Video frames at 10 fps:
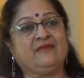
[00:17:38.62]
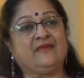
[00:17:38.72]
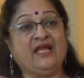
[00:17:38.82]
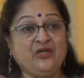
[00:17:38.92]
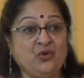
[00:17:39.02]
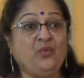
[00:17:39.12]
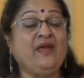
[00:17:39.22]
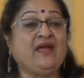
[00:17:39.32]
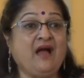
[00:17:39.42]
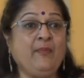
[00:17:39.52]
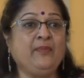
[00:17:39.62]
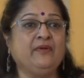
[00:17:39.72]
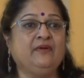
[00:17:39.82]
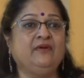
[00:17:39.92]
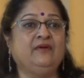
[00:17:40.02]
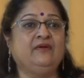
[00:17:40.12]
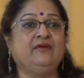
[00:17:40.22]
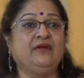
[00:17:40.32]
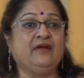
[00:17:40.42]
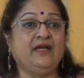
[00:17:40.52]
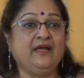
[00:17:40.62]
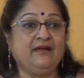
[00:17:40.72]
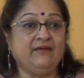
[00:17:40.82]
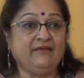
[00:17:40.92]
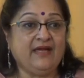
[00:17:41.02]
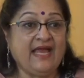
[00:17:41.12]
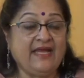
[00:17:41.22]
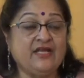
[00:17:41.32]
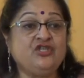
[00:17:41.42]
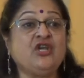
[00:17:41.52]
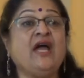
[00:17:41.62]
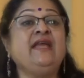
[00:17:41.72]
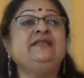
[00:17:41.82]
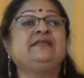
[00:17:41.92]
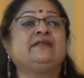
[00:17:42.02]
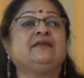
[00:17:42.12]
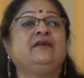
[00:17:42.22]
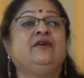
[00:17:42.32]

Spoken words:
And you'll wake up energized,